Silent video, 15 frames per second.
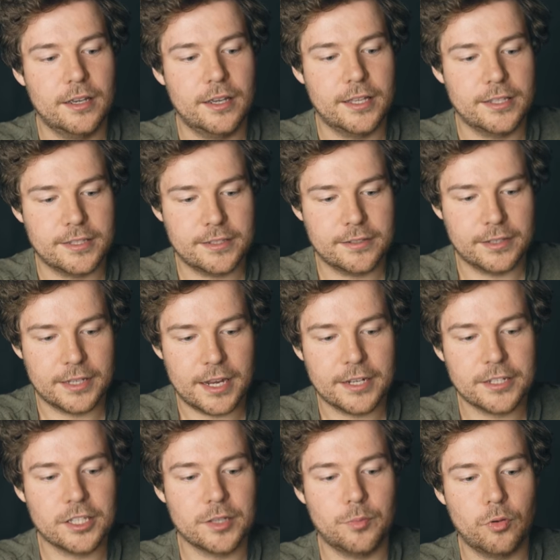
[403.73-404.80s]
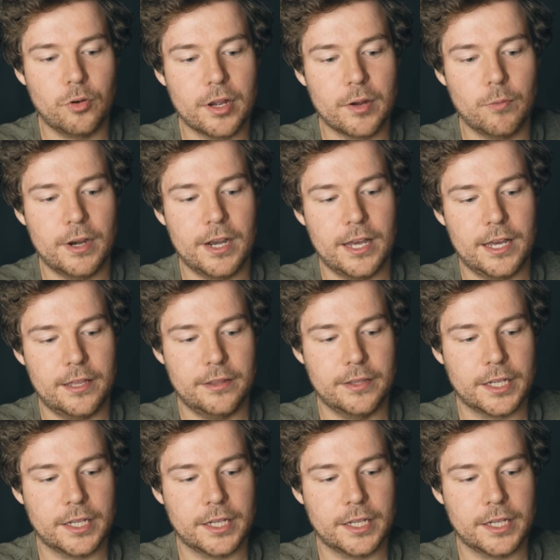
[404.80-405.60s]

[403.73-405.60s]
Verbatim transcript: it's getting to the point where